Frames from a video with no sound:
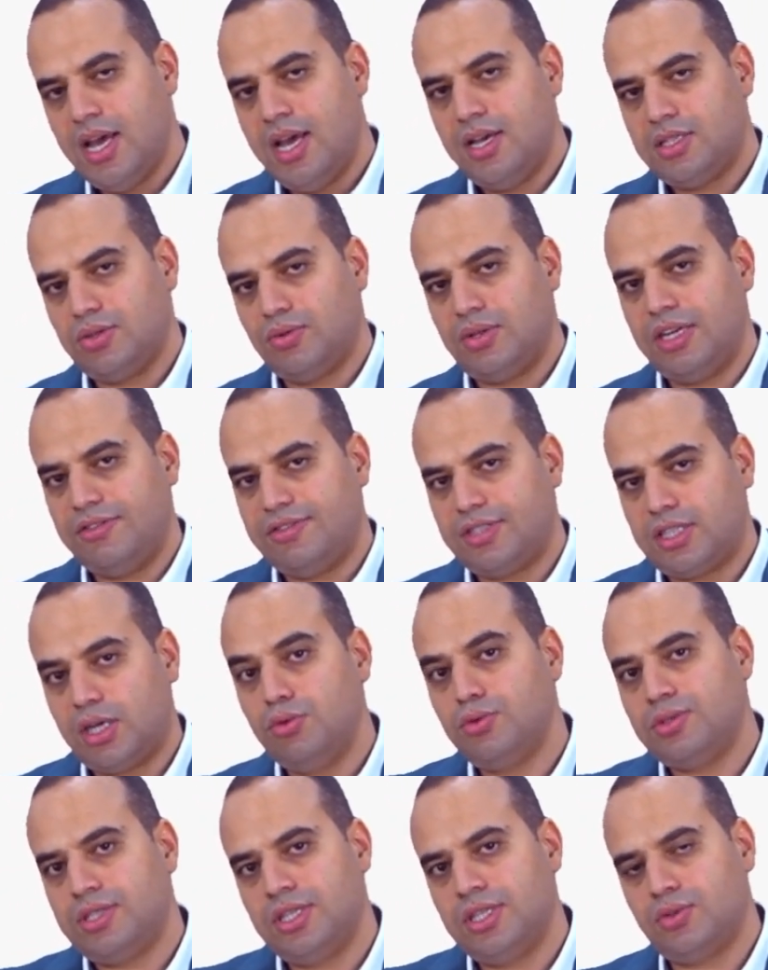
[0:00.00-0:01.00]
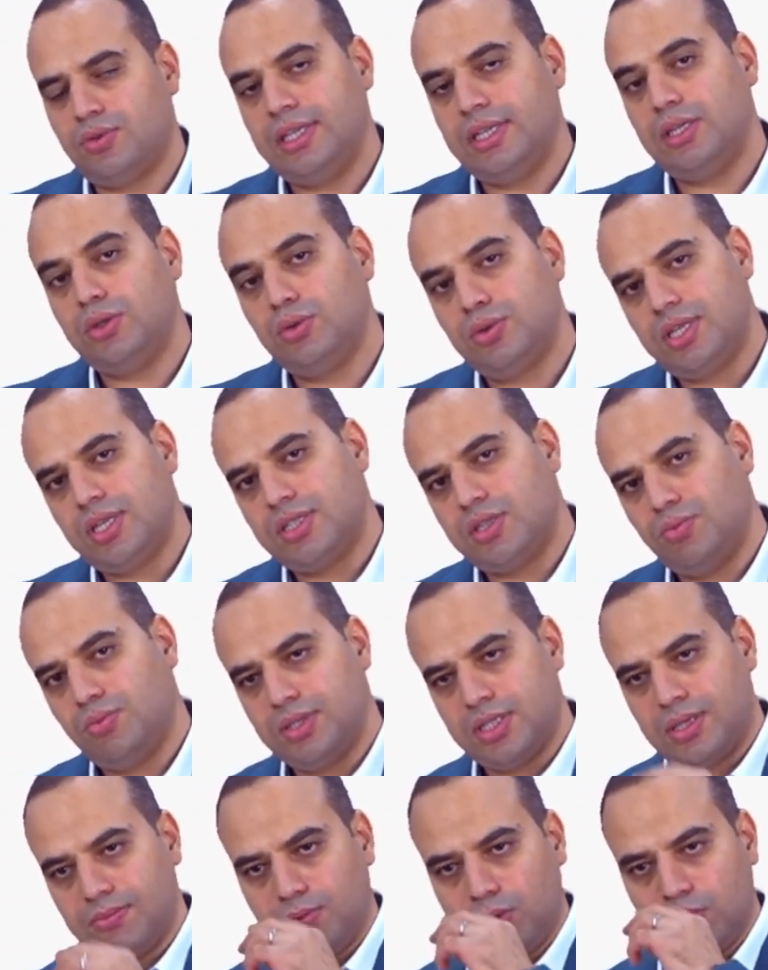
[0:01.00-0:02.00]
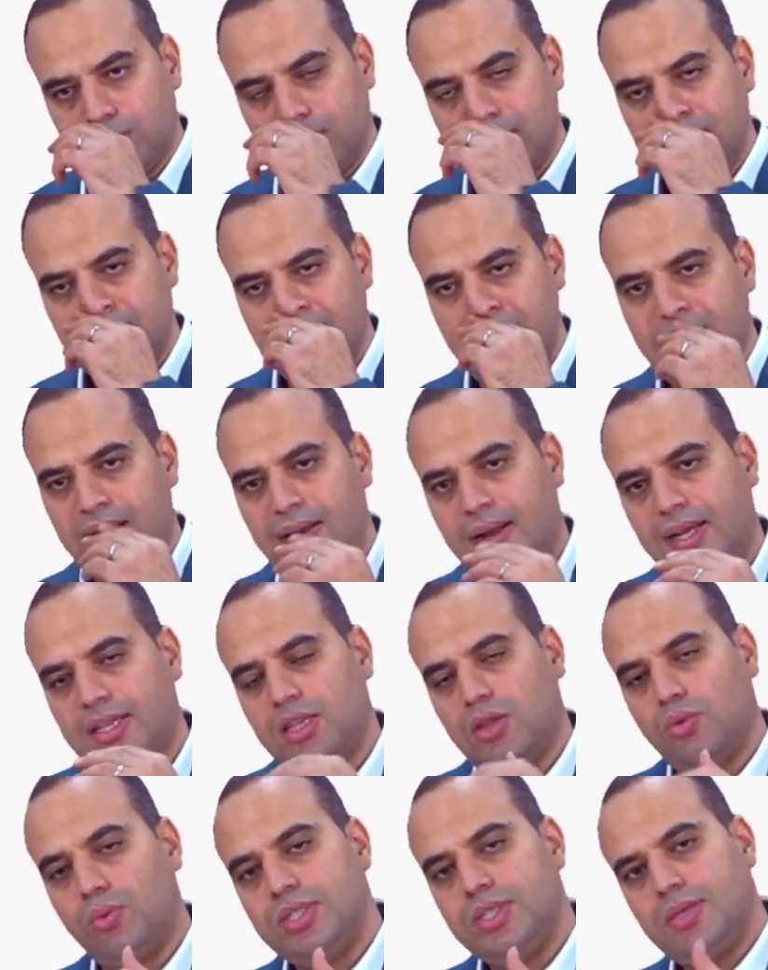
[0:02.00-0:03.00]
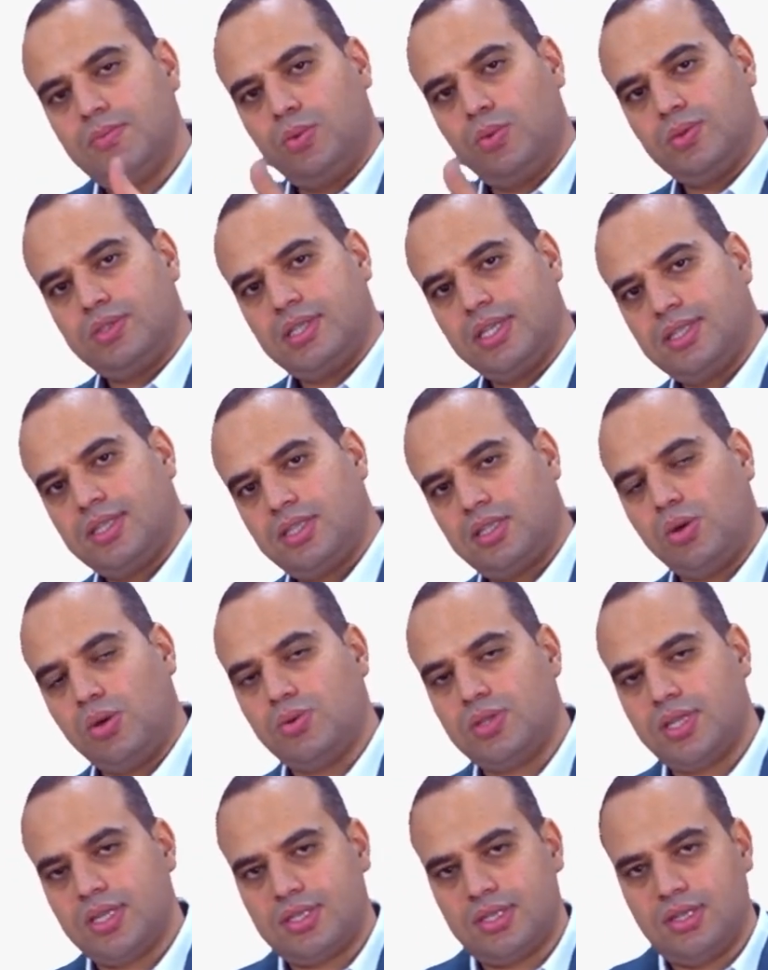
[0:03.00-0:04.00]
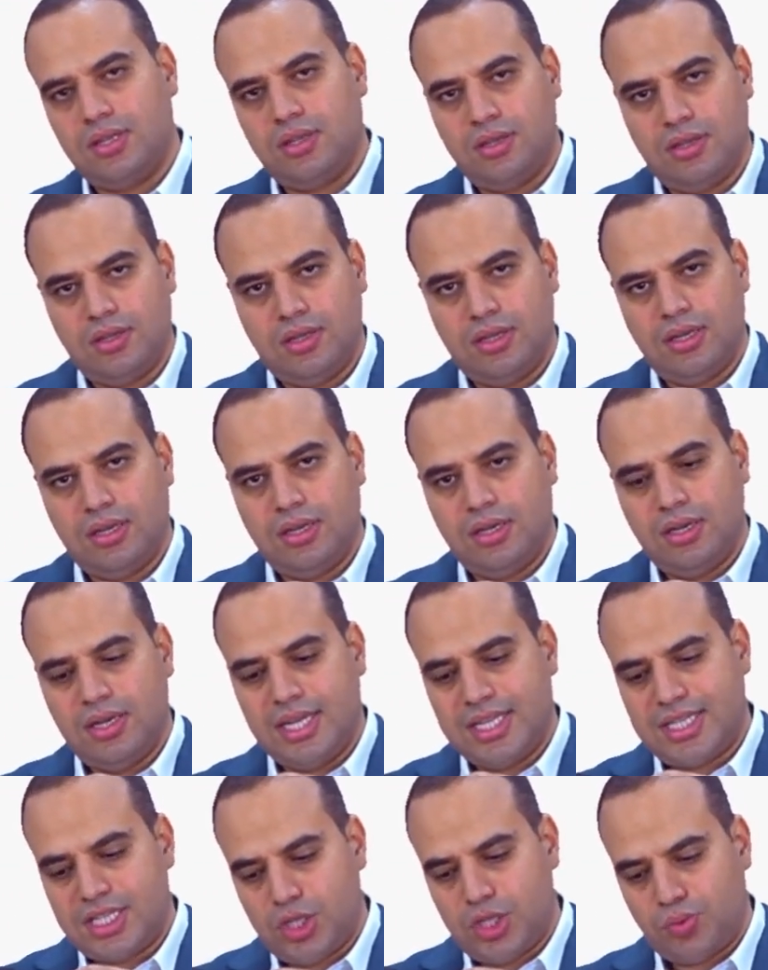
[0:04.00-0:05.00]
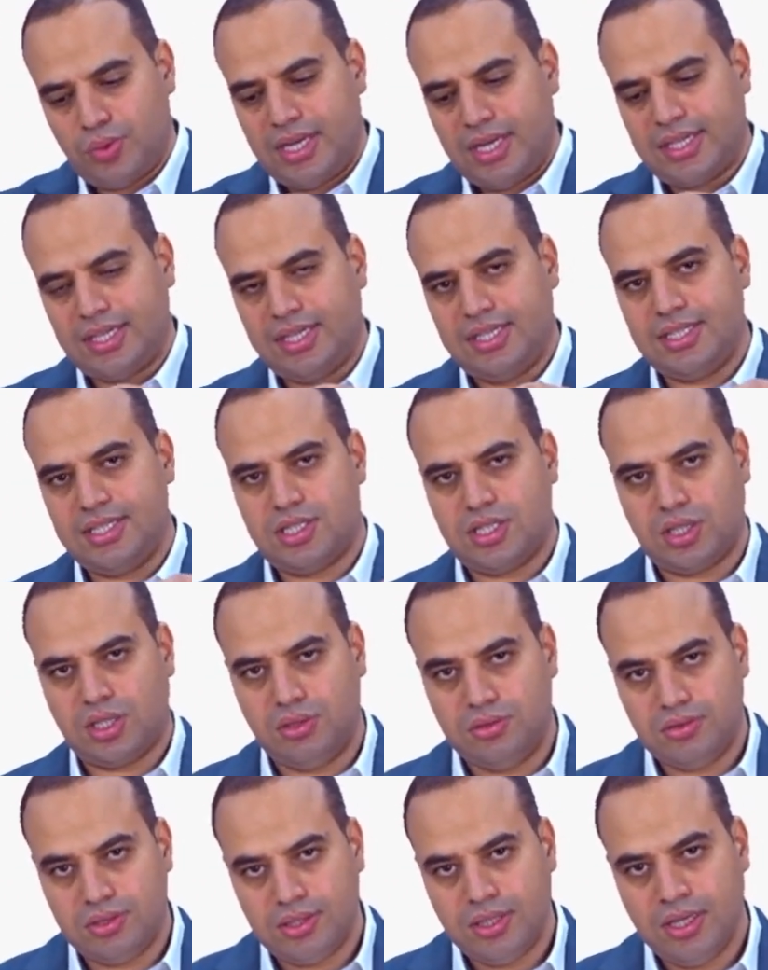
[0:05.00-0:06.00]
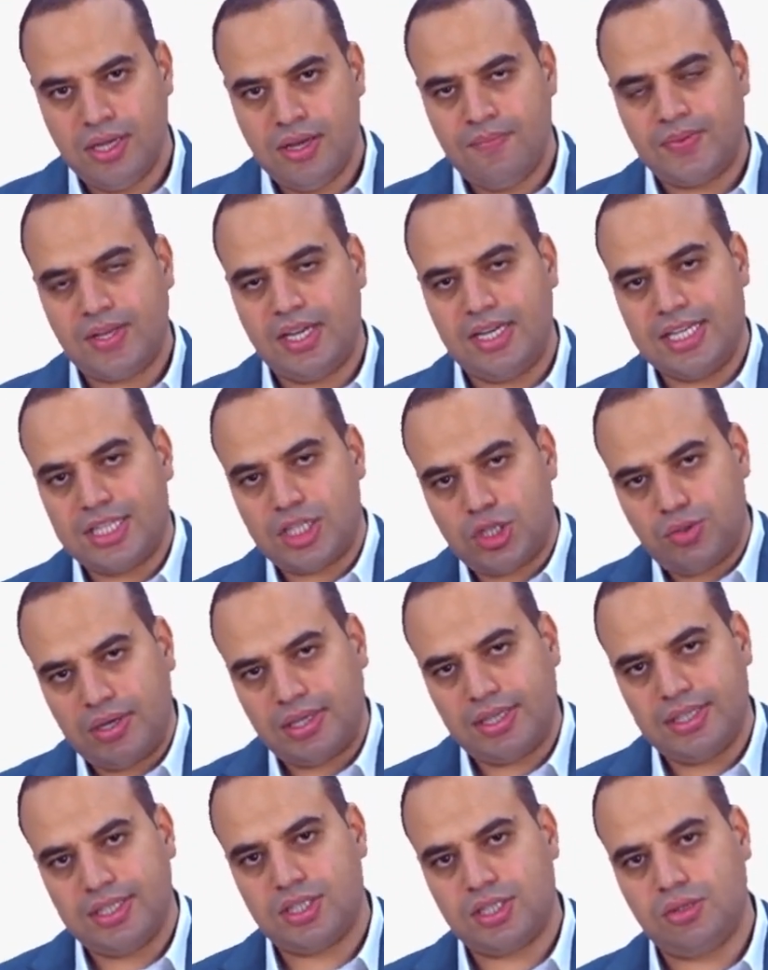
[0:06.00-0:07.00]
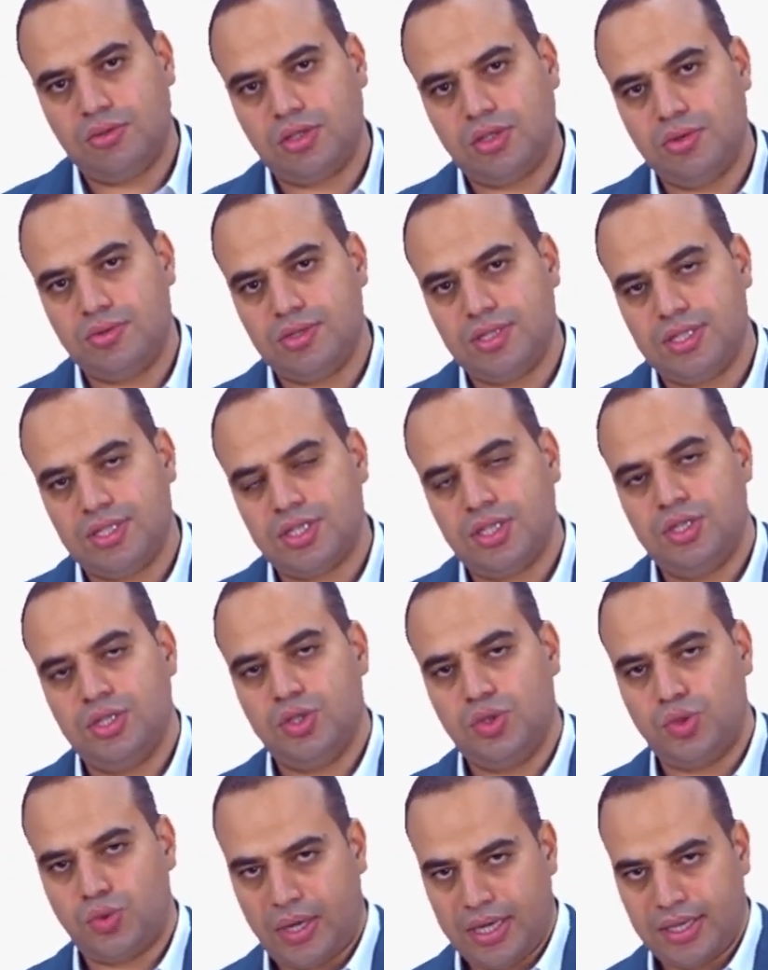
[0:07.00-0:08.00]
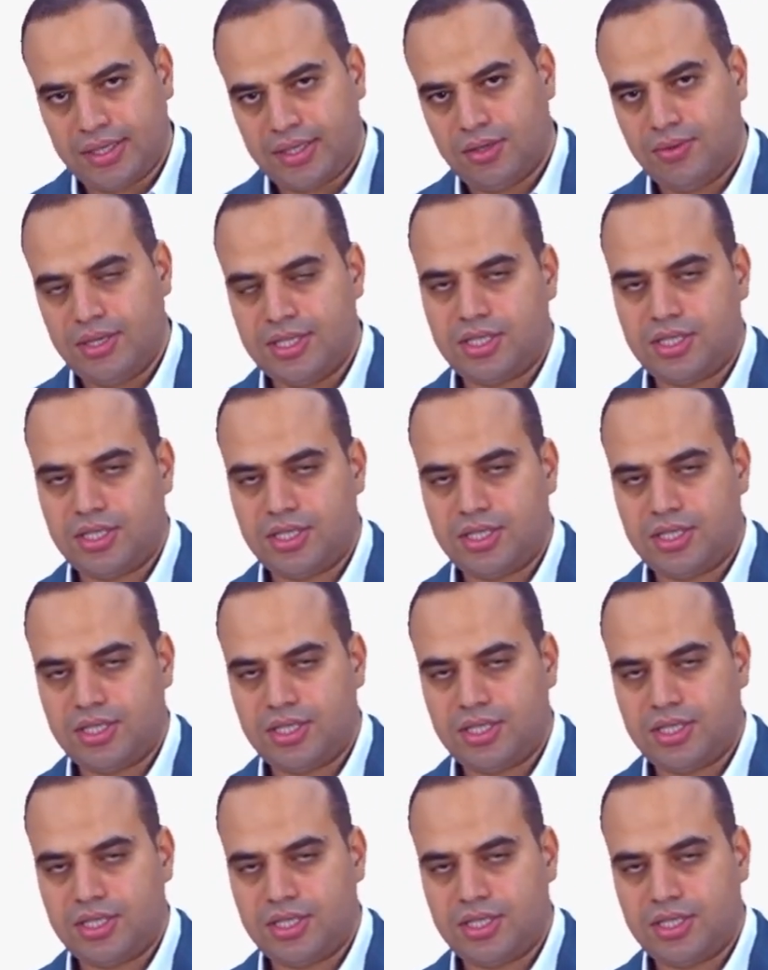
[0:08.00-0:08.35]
So the lift causes or induces the wind tip vortex, and the wind tip vortex causes less drag in its core, and less drag in its core causes drag, right?